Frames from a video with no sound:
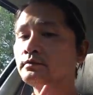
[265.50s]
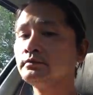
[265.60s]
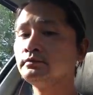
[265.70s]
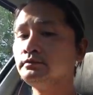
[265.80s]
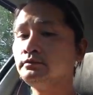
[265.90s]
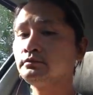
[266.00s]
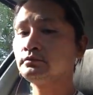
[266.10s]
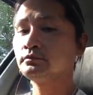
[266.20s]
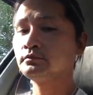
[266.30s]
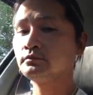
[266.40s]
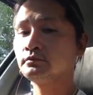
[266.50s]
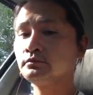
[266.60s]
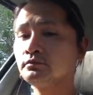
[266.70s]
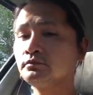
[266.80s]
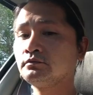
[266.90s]

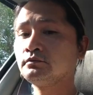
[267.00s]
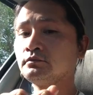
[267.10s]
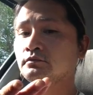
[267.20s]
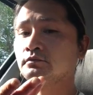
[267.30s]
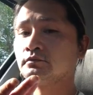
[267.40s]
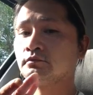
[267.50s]
(no one is talking)